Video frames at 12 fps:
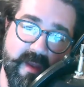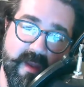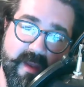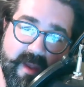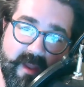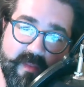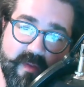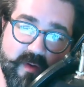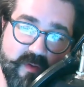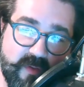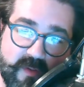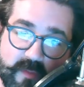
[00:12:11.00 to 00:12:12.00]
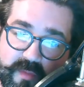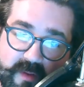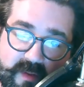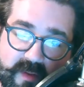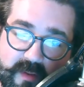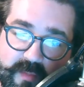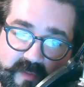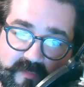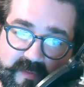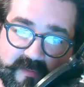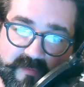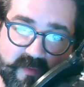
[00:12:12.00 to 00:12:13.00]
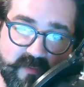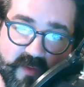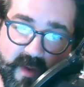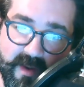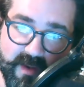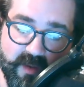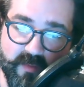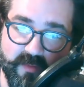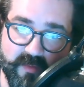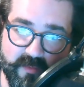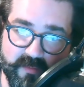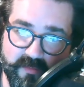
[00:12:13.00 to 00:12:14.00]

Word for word: and they're just completely oblivious and they're talking